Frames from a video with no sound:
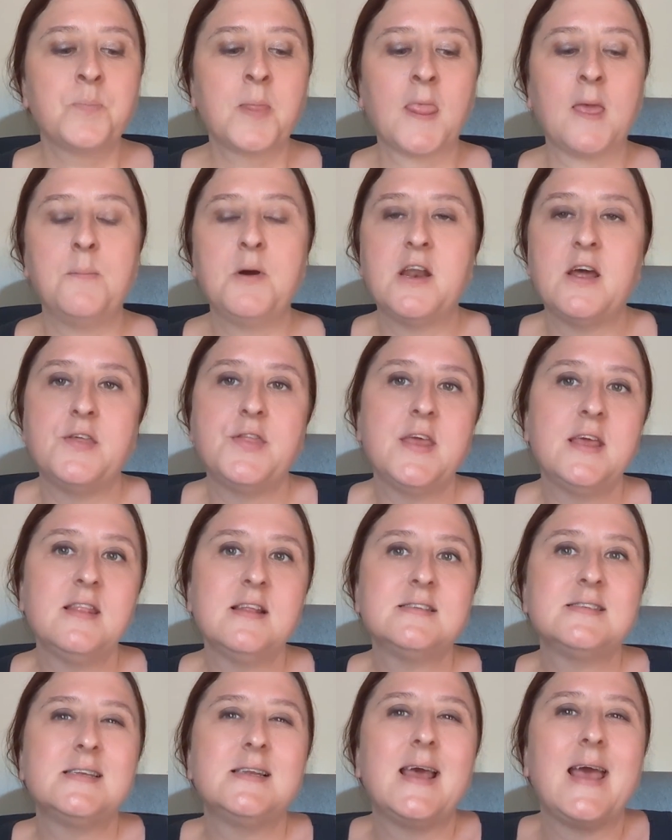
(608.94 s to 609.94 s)
But I think
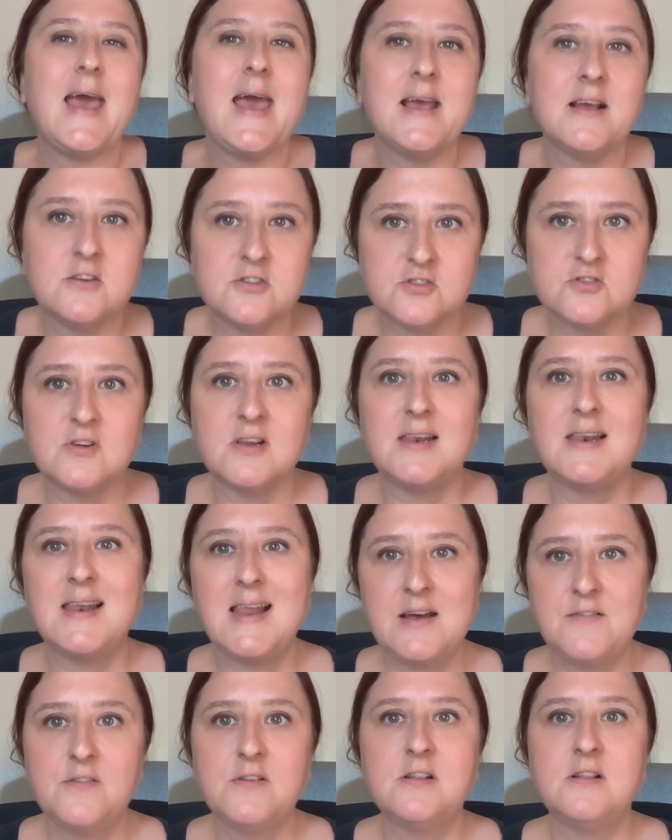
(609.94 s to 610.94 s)
there's an extra
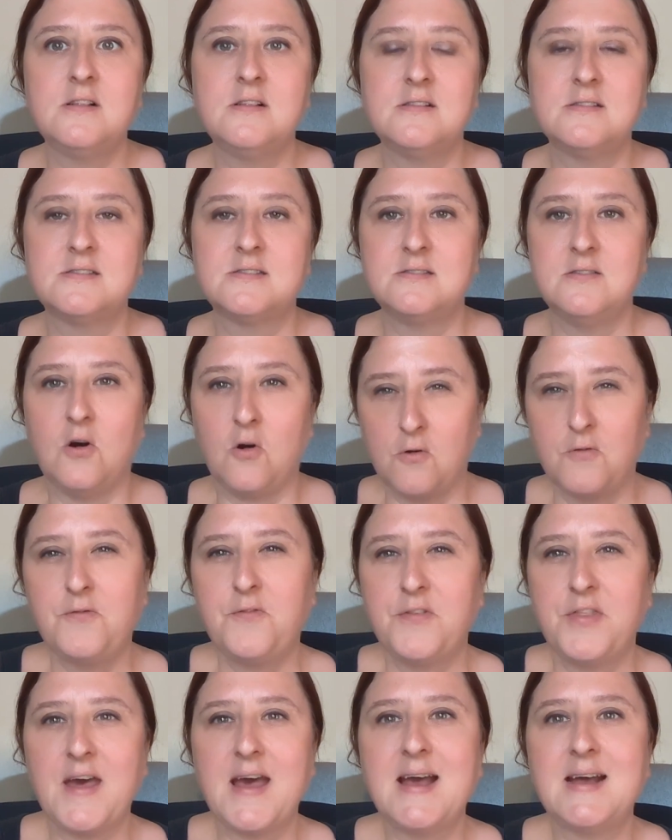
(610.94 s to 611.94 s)
level
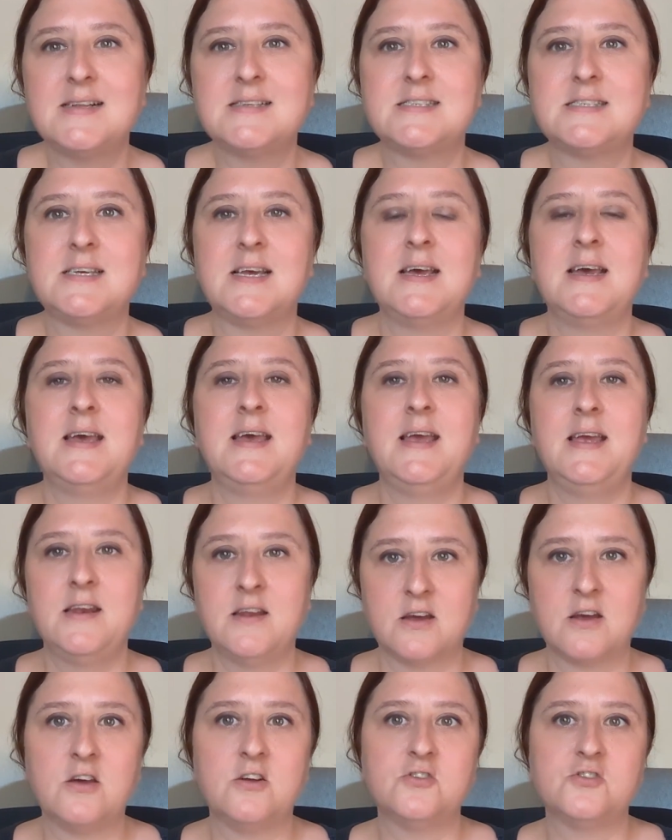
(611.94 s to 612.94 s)
of that in
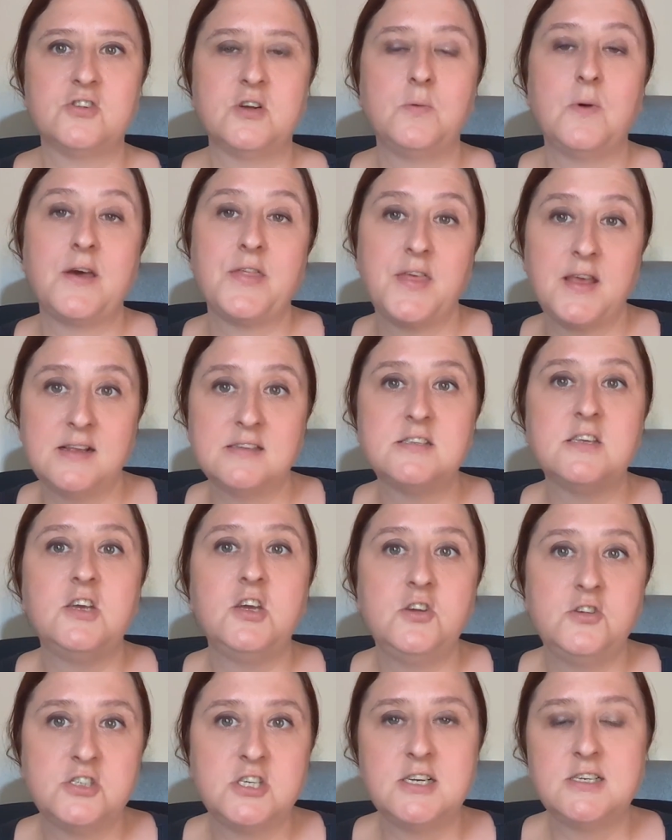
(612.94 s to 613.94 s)
a country where things are
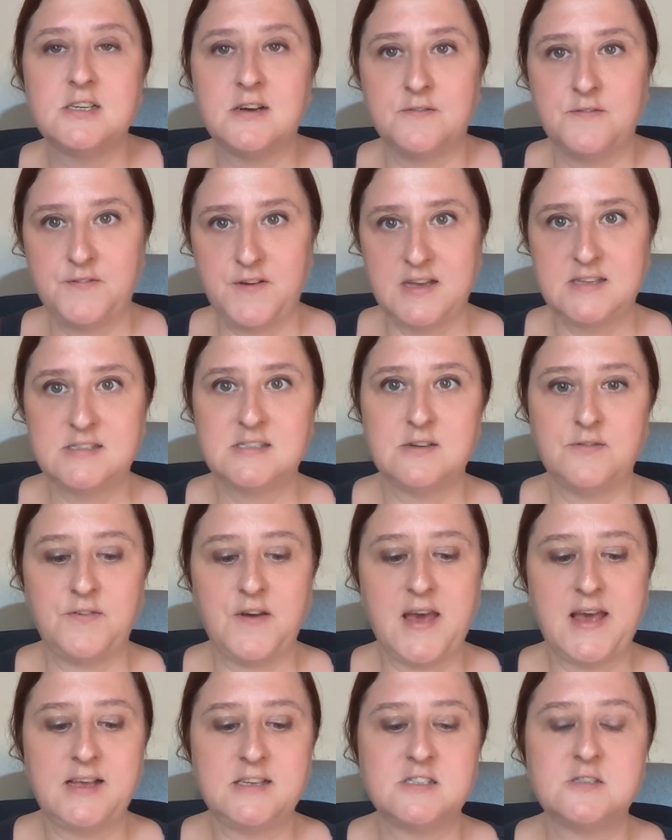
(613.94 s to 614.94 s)
usually done face to
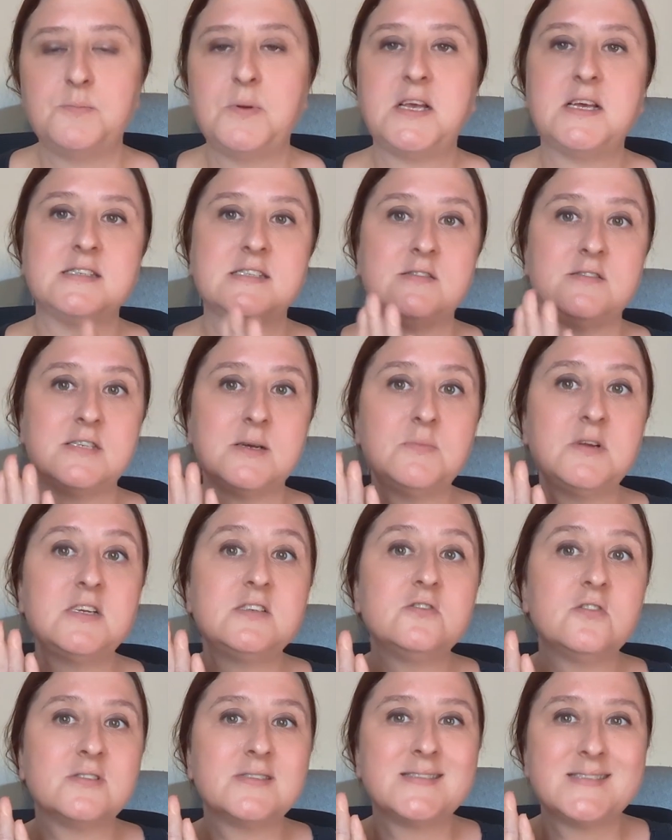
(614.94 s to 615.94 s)
face, because if somebody's
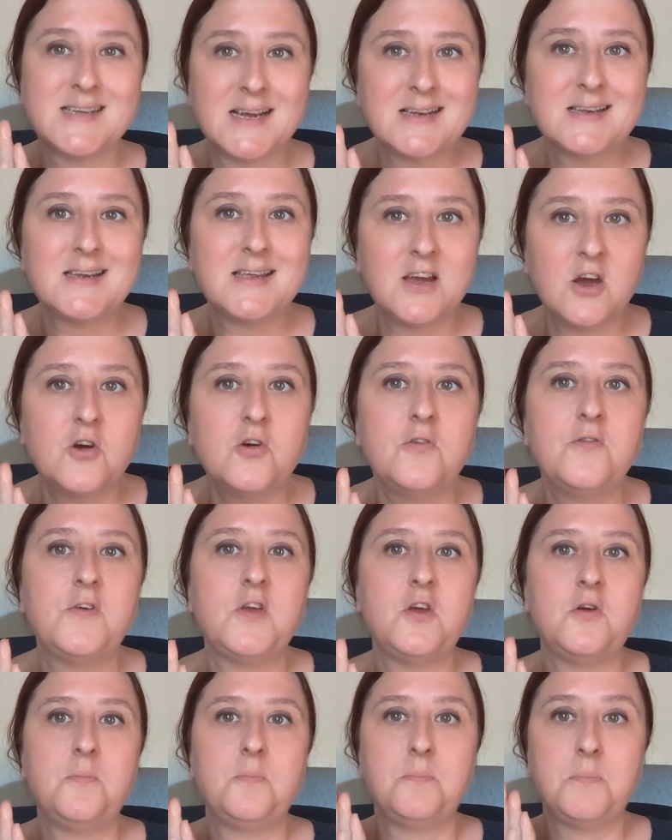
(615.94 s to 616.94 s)
not standing over
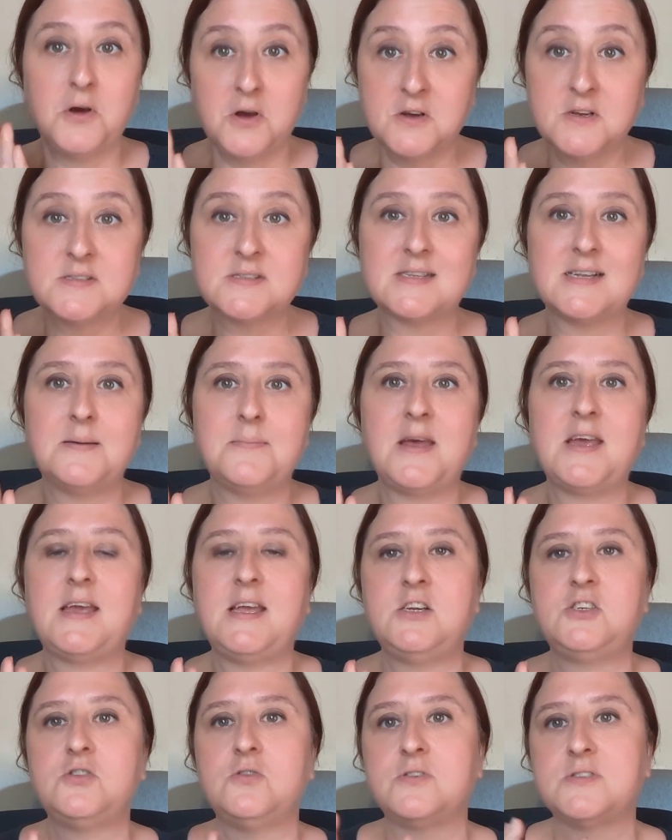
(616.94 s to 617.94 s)
you personally
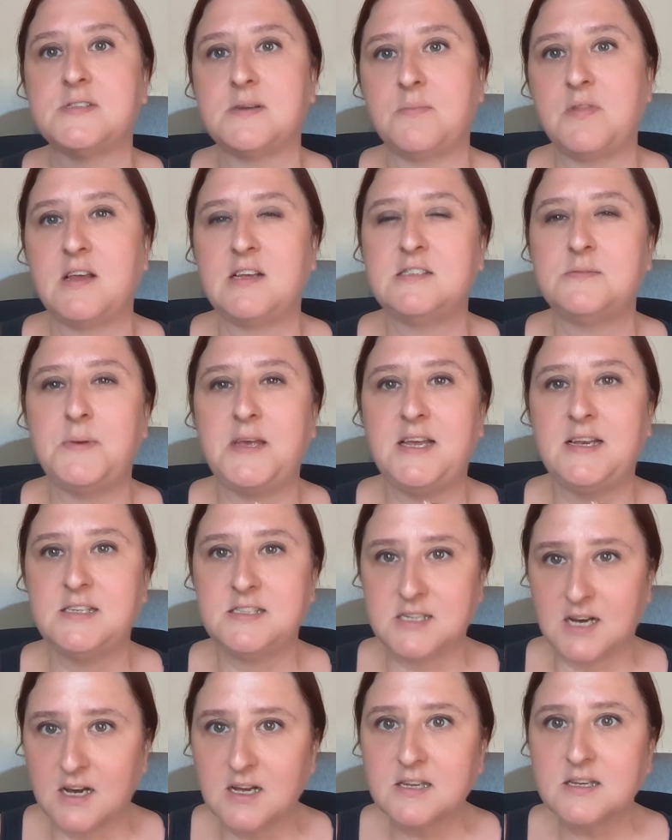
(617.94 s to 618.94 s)
making sure something's being
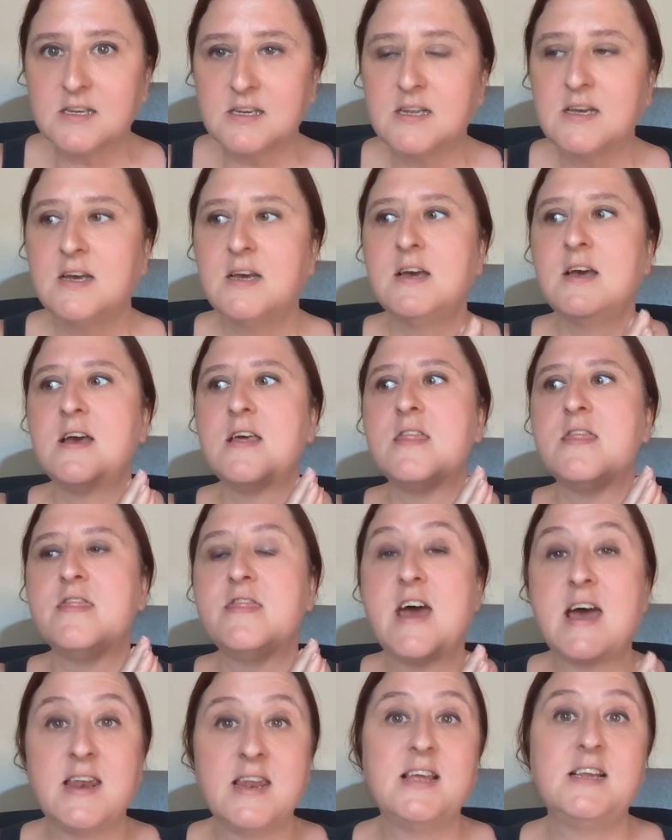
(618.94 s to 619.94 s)
done,
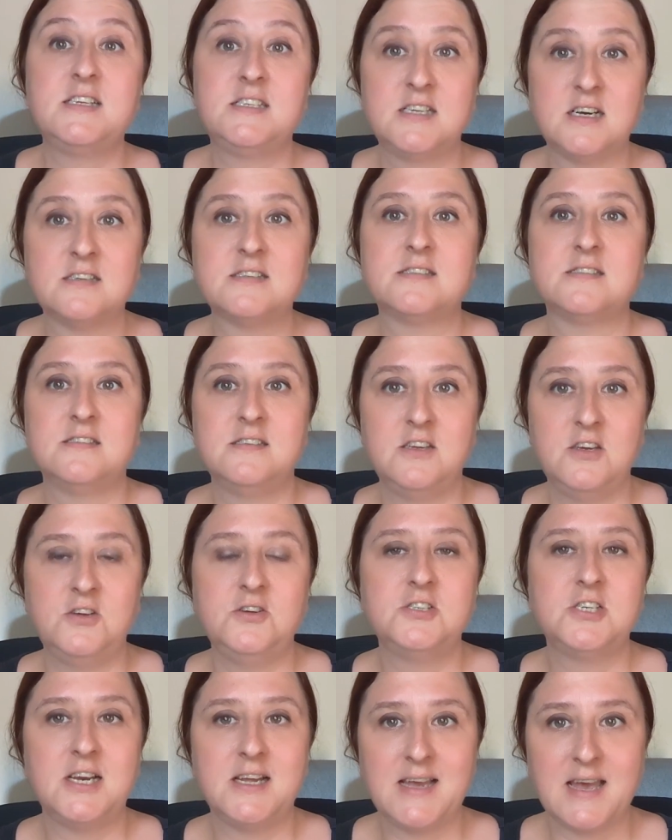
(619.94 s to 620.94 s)
then it doesn't
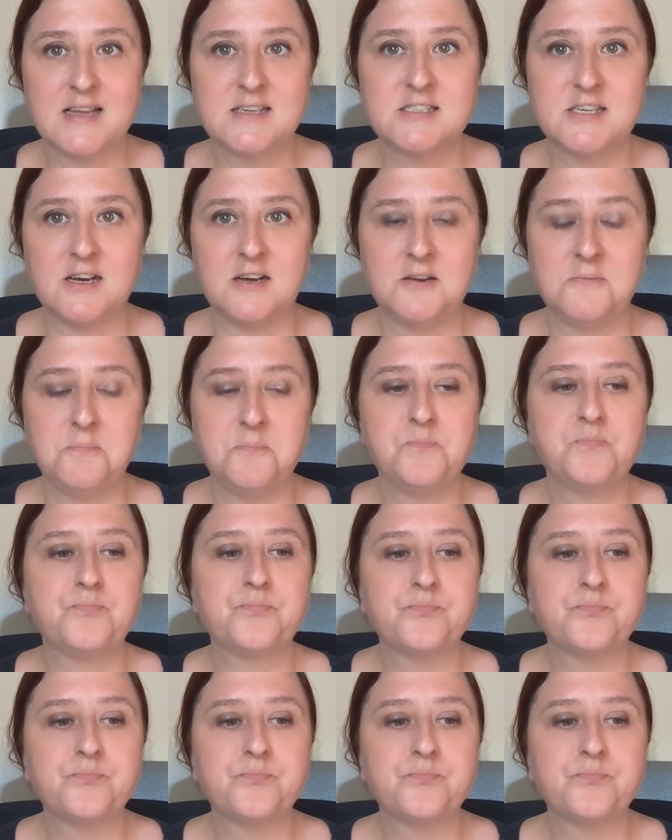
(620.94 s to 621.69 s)
usually get done.